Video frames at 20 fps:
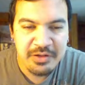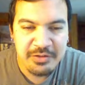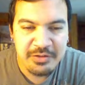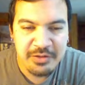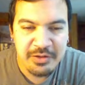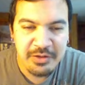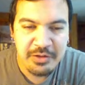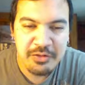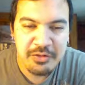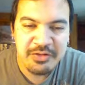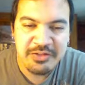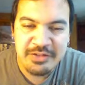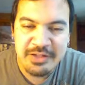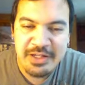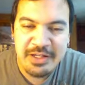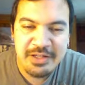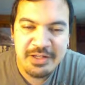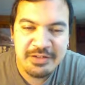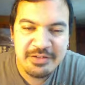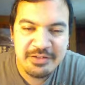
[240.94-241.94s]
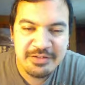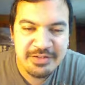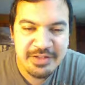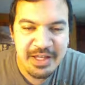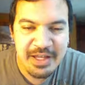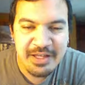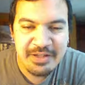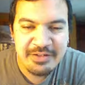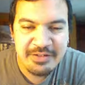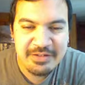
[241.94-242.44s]
The singer sings,
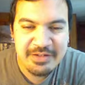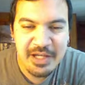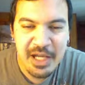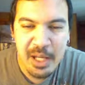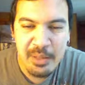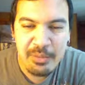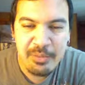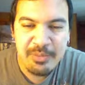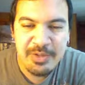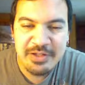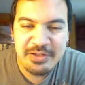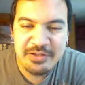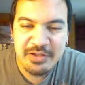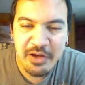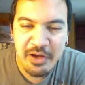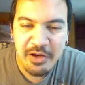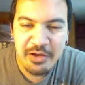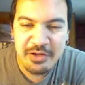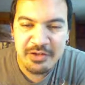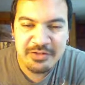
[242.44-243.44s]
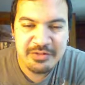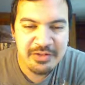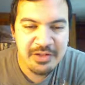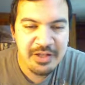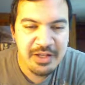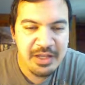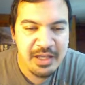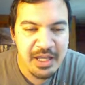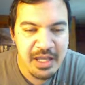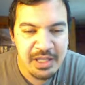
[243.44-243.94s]
dances, compliments, hugs,
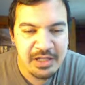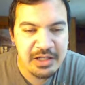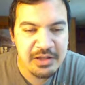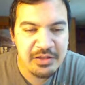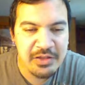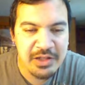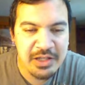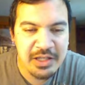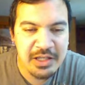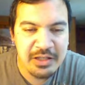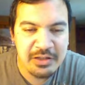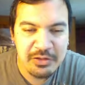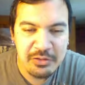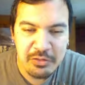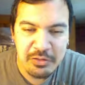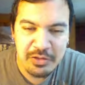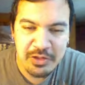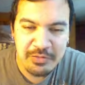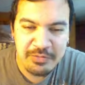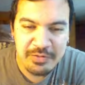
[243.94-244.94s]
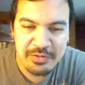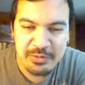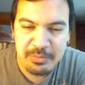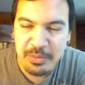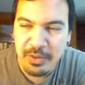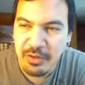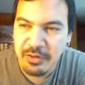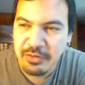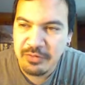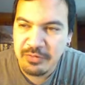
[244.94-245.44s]
anything he can do to lift the
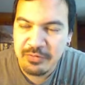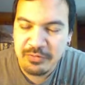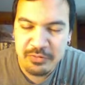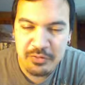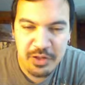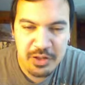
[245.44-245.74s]
spirits of